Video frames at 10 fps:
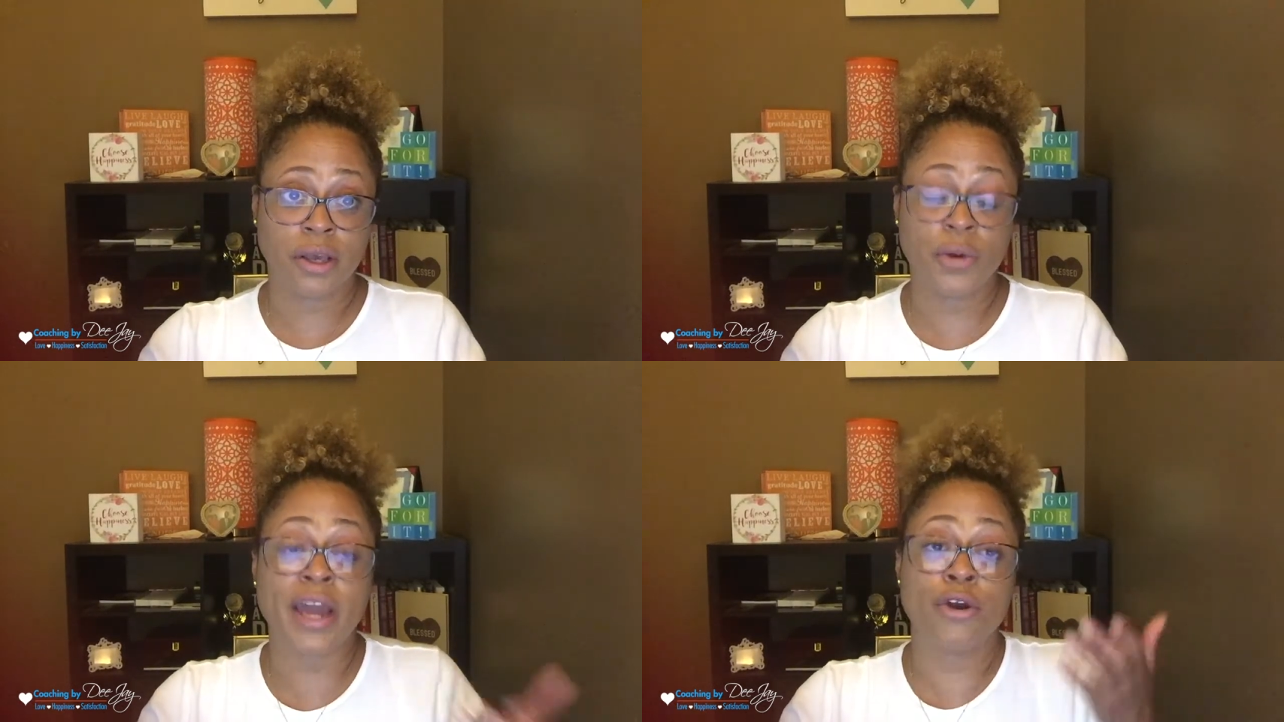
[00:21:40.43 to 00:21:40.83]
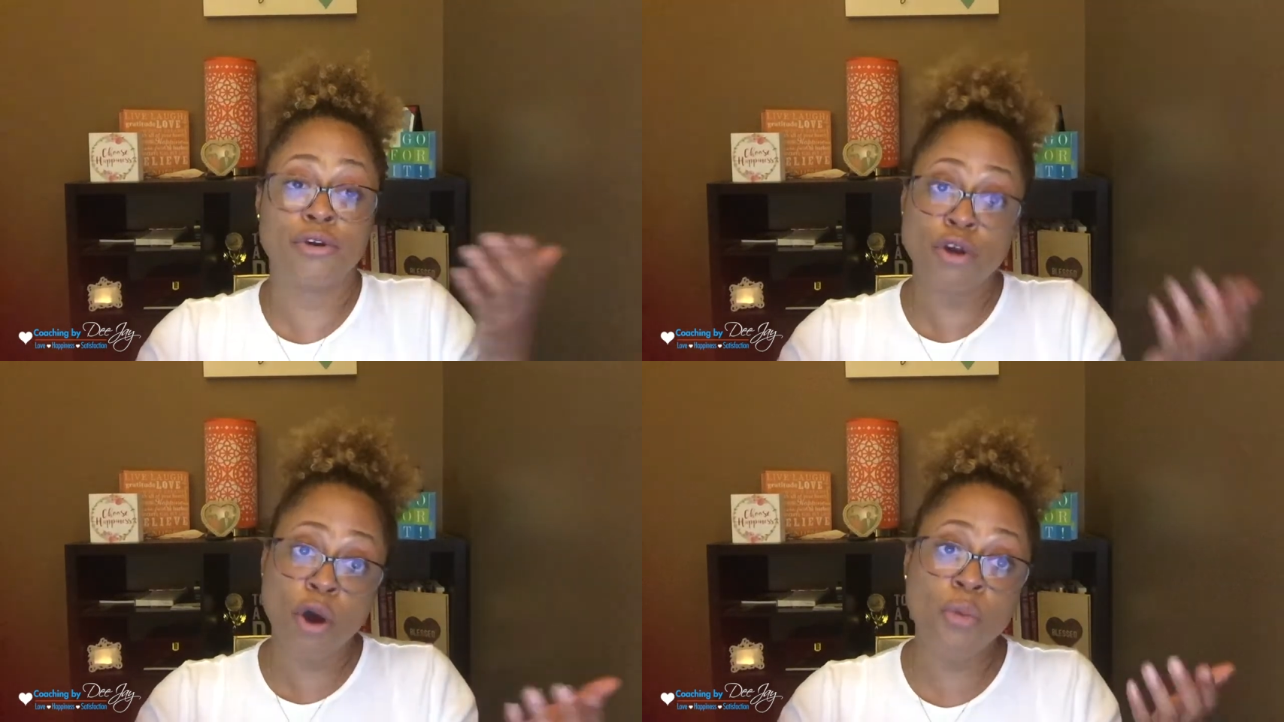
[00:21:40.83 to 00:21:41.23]
You got to
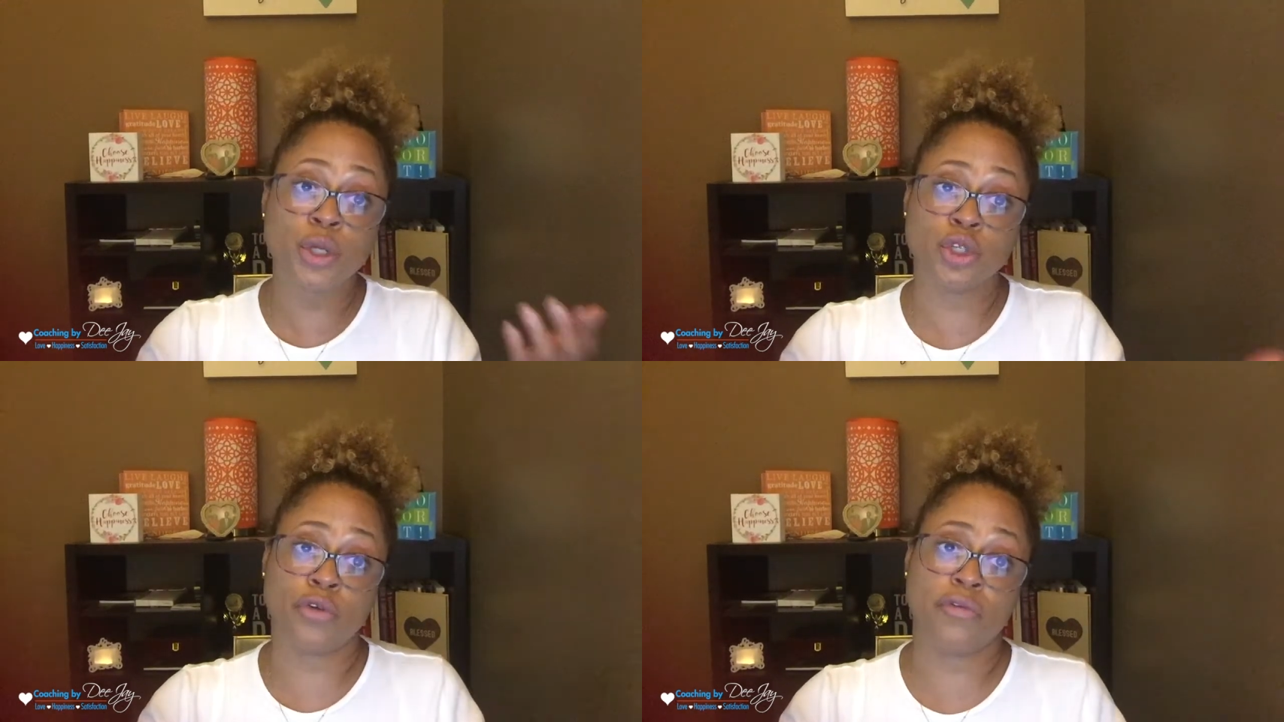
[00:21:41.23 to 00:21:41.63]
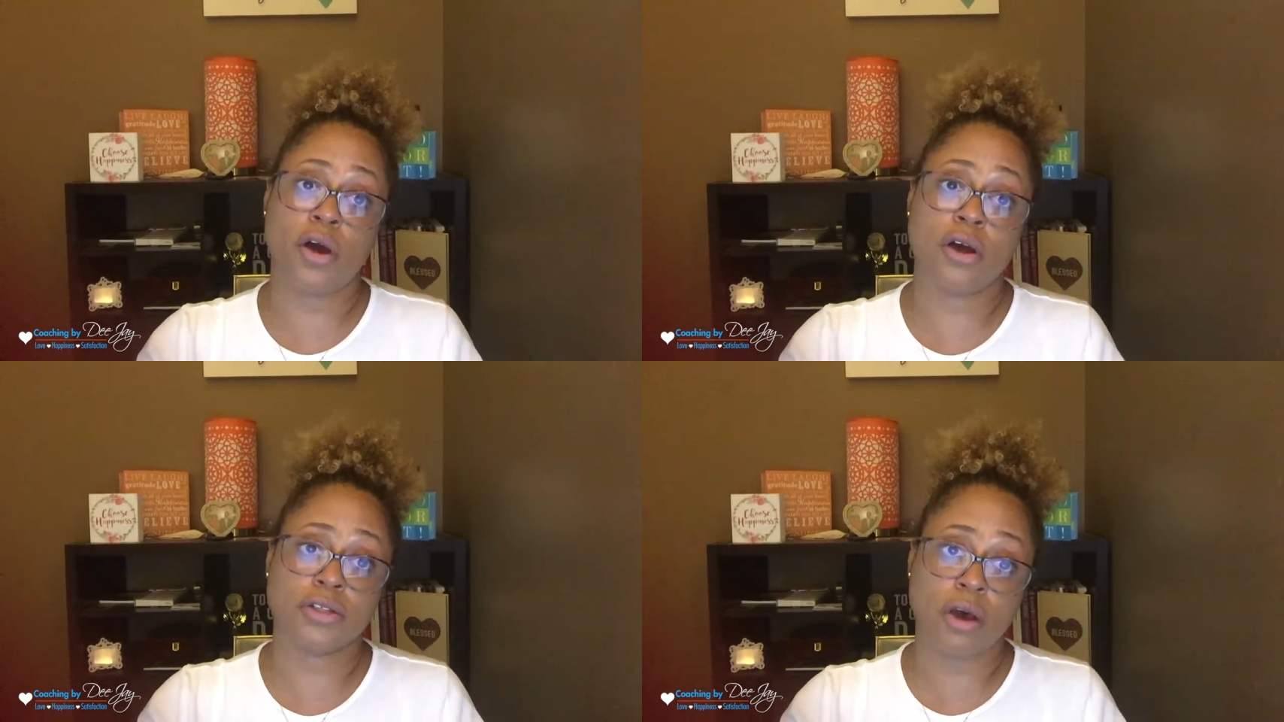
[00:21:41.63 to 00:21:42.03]
know what your
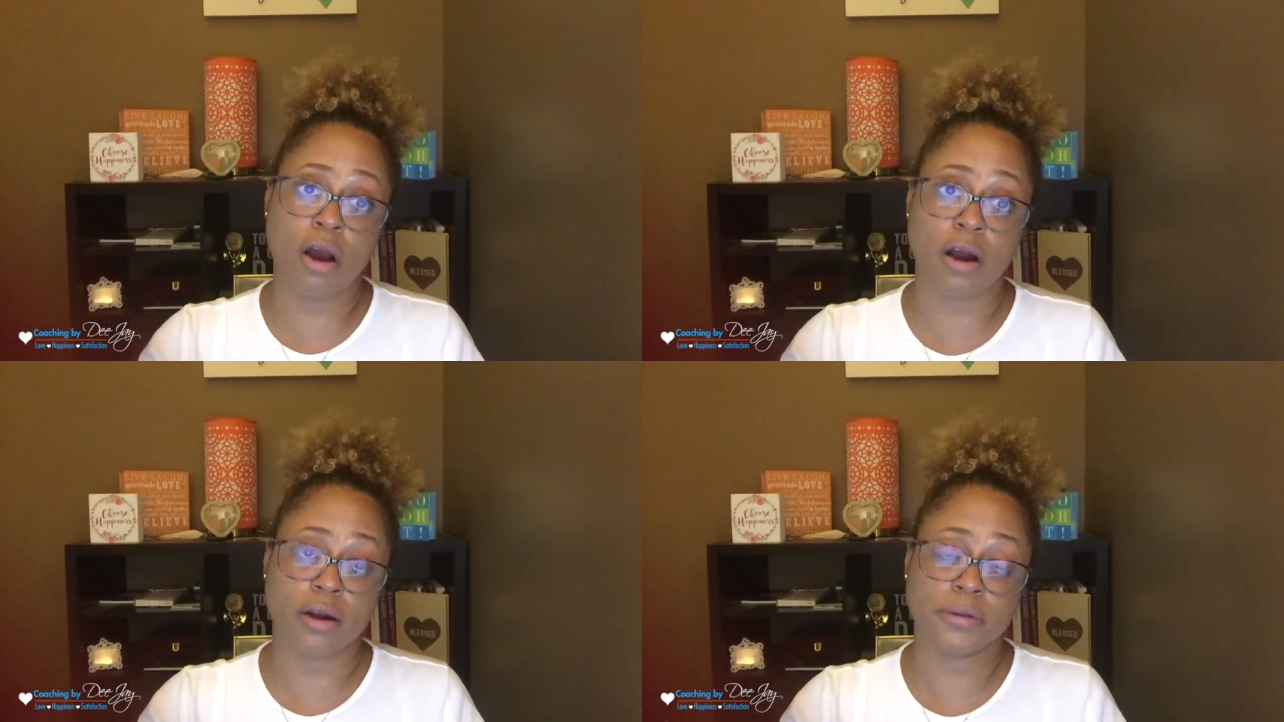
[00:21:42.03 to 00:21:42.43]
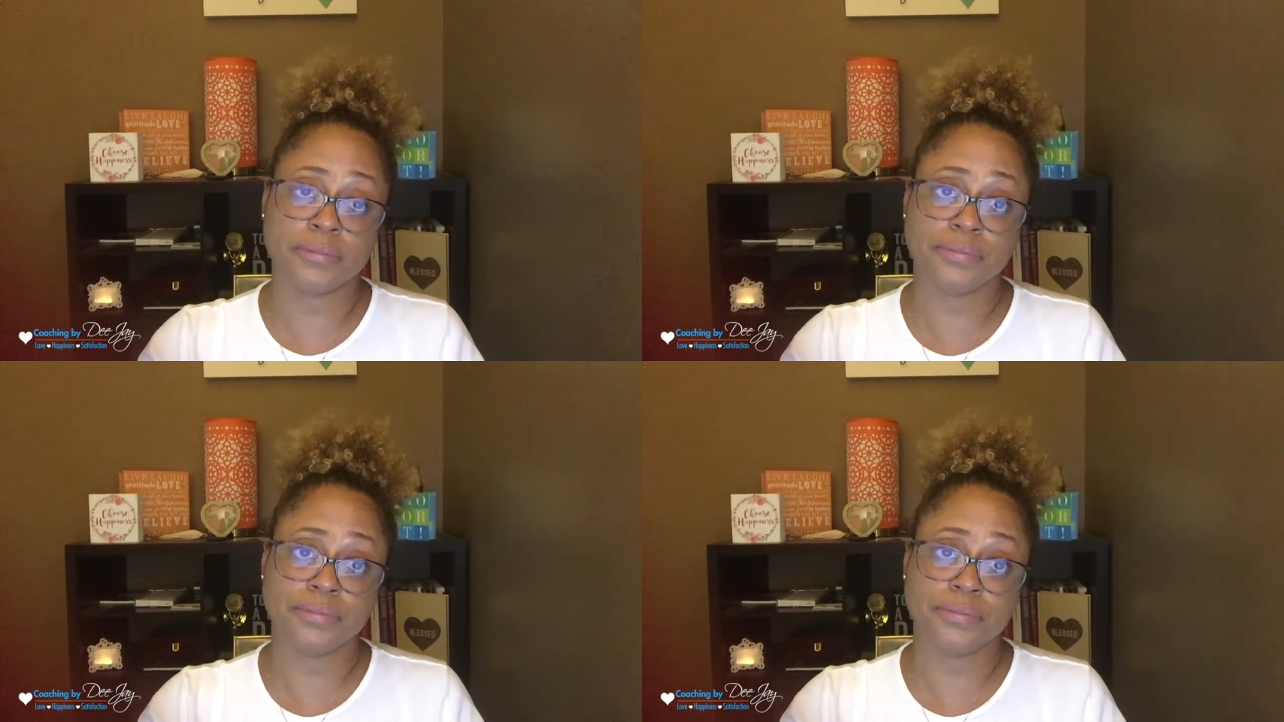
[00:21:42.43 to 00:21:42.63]
flaws are.